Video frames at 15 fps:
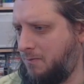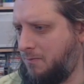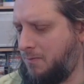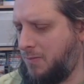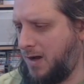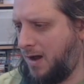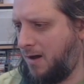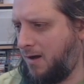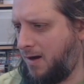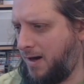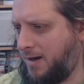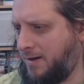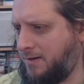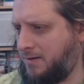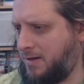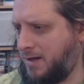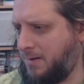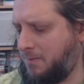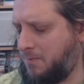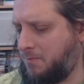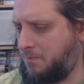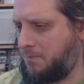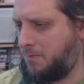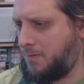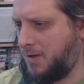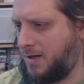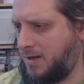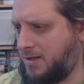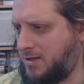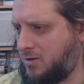behind the
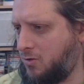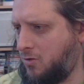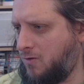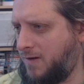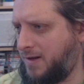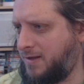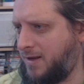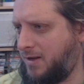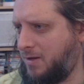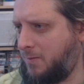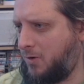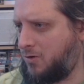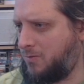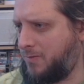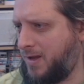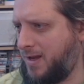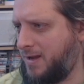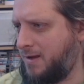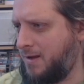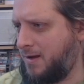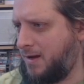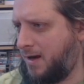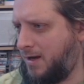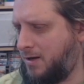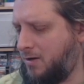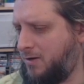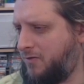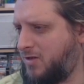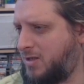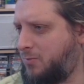scoring at the bottom there. I
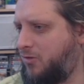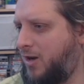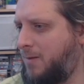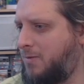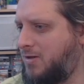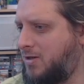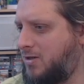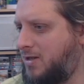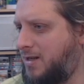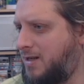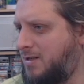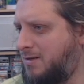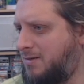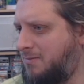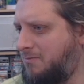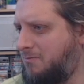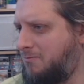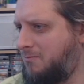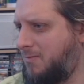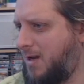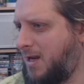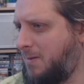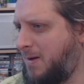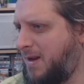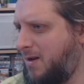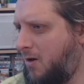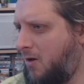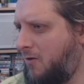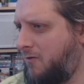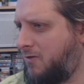don't know if the sprite positioning is maybe
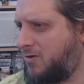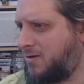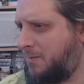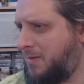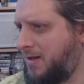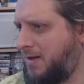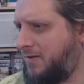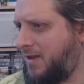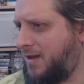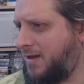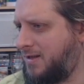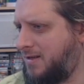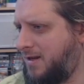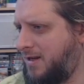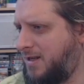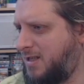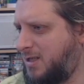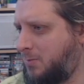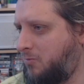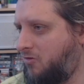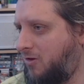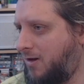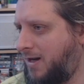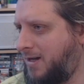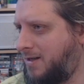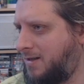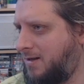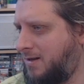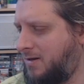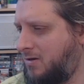off, because I believe that is a
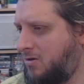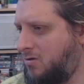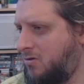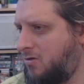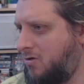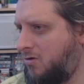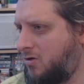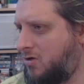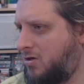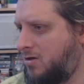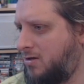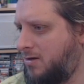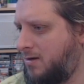sprite, not